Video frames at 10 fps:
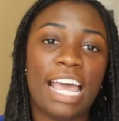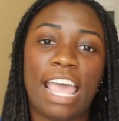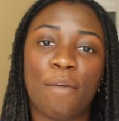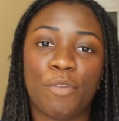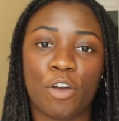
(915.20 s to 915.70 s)

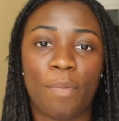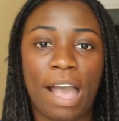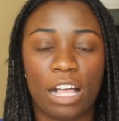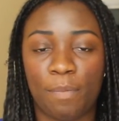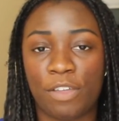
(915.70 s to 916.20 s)
and we go
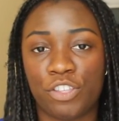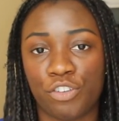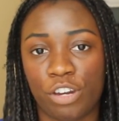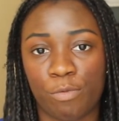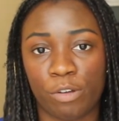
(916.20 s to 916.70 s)
back up on the
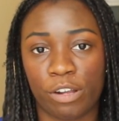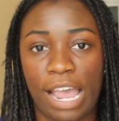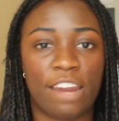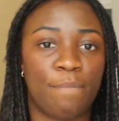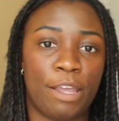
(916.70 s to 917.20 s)
unit we're
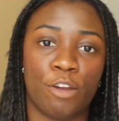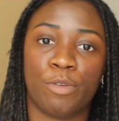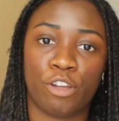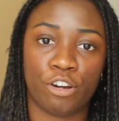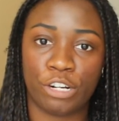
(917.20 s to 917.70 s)
kind of paired
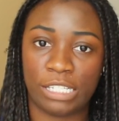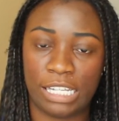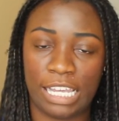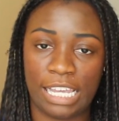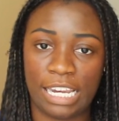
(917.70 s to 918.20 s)
with our nurse
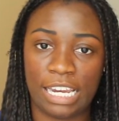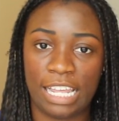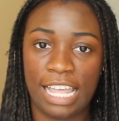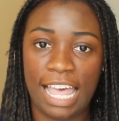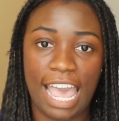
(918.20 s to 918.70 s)
again
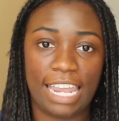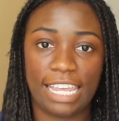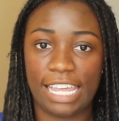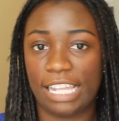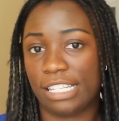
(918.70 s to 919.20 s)
and
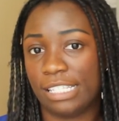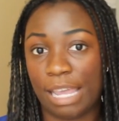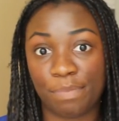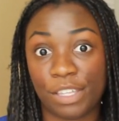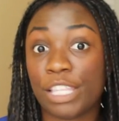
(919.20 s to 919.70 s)
again it's the
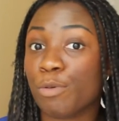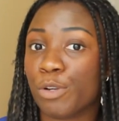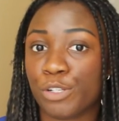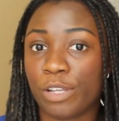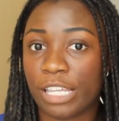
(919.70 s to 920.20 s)
same thing that we
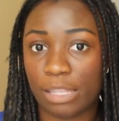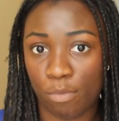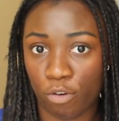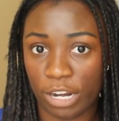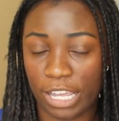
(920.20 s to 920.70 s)
were doing in the
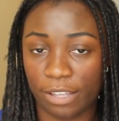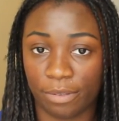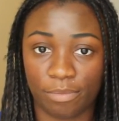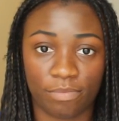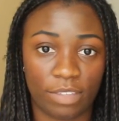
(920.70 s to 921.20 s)
morning
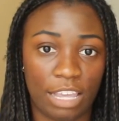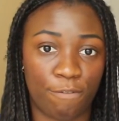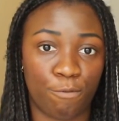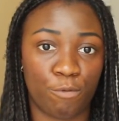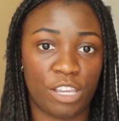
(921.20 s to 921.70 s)

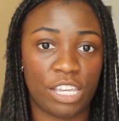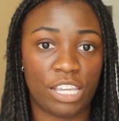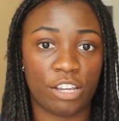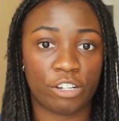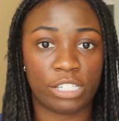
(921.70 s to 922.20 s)
if
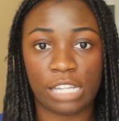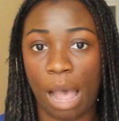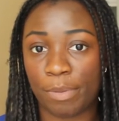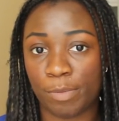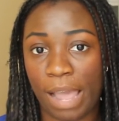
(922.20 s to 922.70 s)
we are
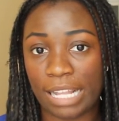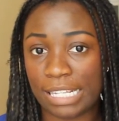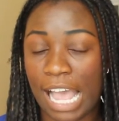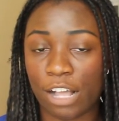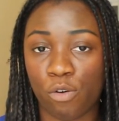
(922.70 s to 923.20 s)
stopped by a
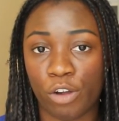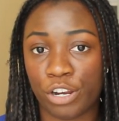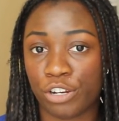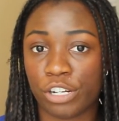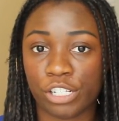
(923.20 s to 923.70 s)
tech or
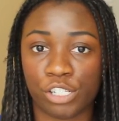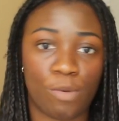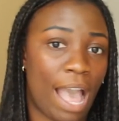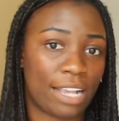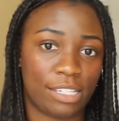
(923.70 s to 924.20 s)
a nurse
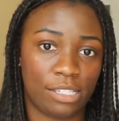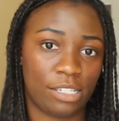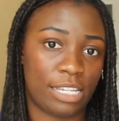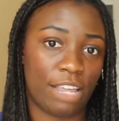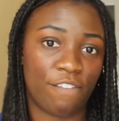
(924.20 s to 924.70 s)
who asks us
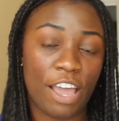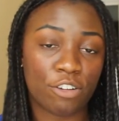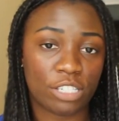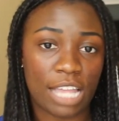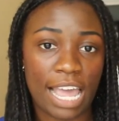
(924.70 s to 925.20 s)
to take
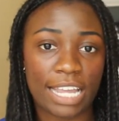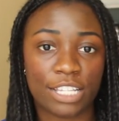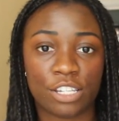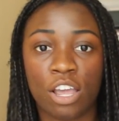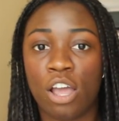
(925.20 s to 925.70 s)
vital
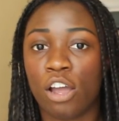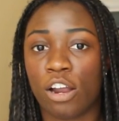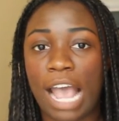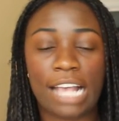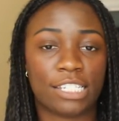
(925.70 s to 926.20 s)
signs
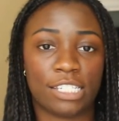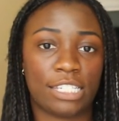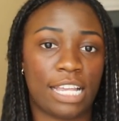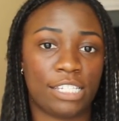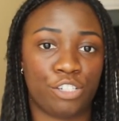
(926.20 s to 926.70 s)
or asks
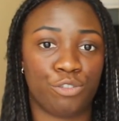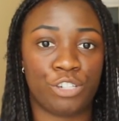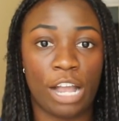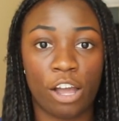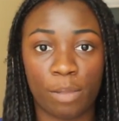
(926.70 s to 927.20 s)
us to
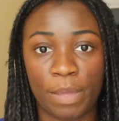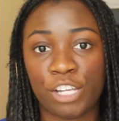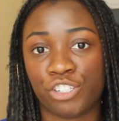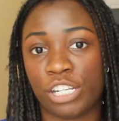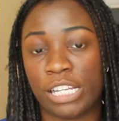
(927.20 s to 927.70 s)
check on a
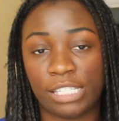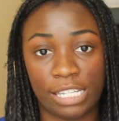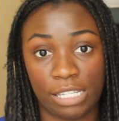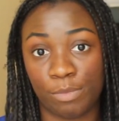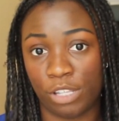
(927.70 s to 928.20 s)
patient,
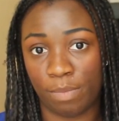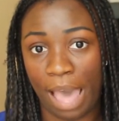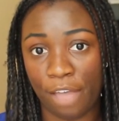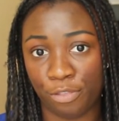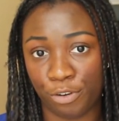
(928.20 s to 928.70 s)
assist them to the
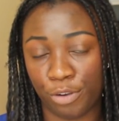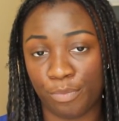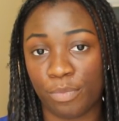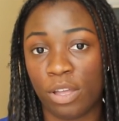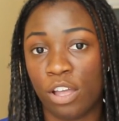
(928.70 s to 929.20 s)

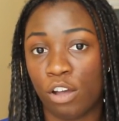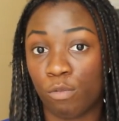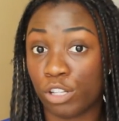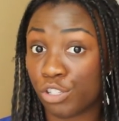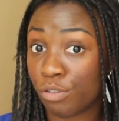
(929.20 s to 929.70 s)
bathroom,
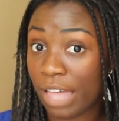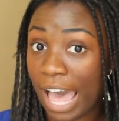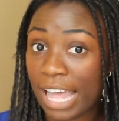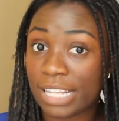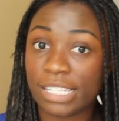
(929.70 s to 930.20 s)
we'll do
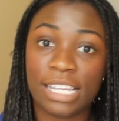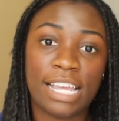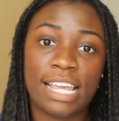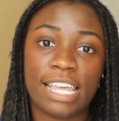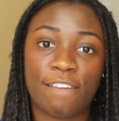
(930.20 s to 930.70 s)
that.
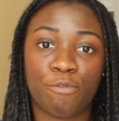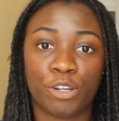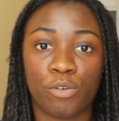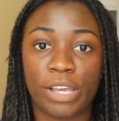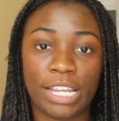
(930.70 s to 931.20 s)
If
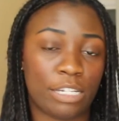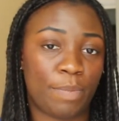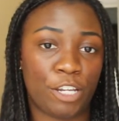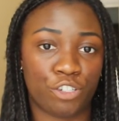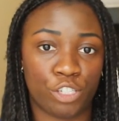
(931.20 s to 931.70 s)
we're going into
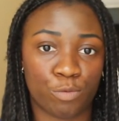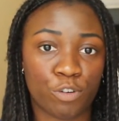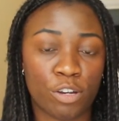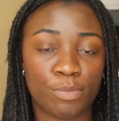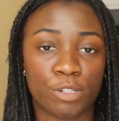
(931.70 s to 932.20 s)
patients'
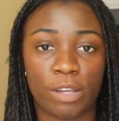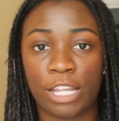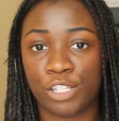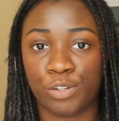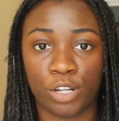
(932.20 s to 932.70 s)
rooms or
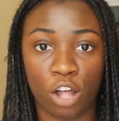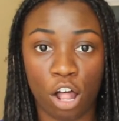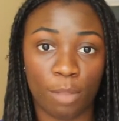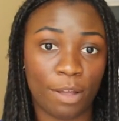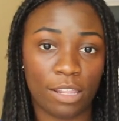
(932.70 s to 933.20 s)
answering
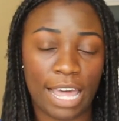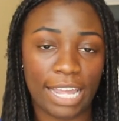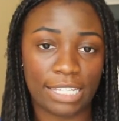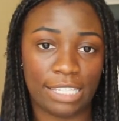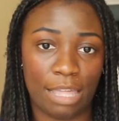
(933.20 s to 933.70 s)
call bell
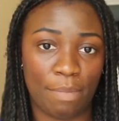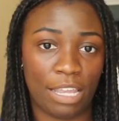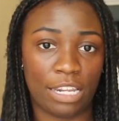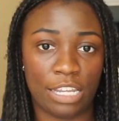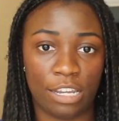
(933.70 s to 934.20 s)
lights, they
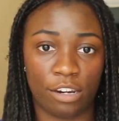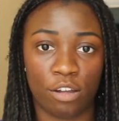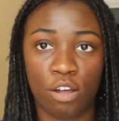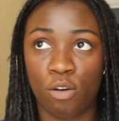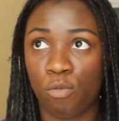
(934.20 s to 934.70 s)
may need
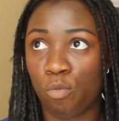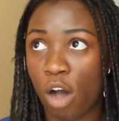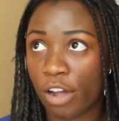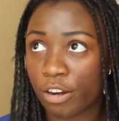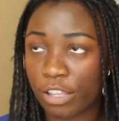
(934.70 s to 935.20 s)

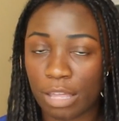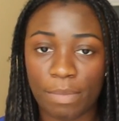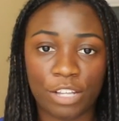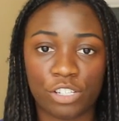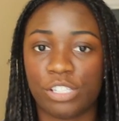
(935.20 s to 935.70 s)
water, they
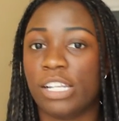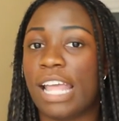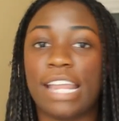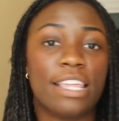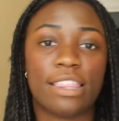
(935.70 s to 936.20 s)
may just need
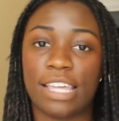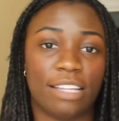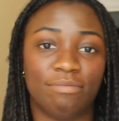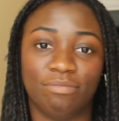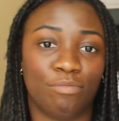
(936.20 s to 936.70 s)

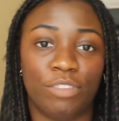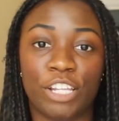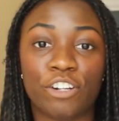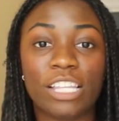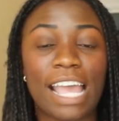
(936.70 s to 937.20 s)
anything
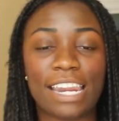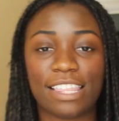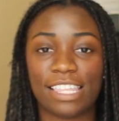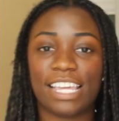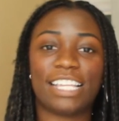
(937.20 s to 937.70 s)
literally
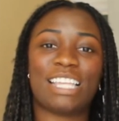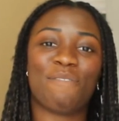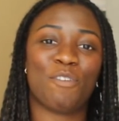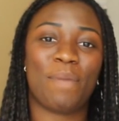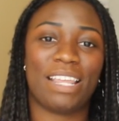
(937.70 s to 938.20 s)
anything
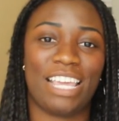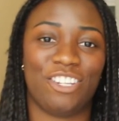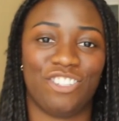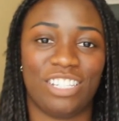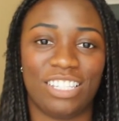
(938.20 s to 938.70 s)
except for
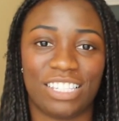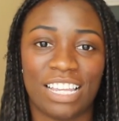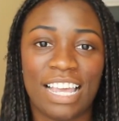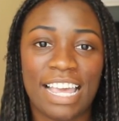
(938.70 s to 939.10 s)
medications.